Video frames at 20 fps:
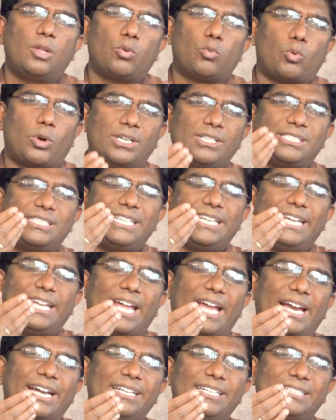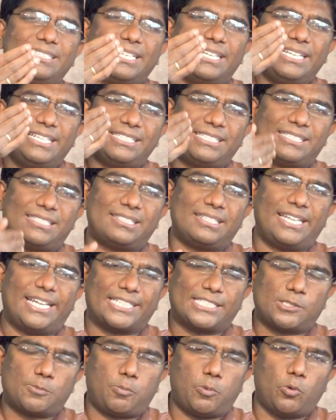Once the antigen is
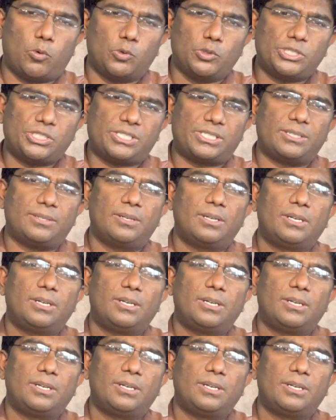exposed,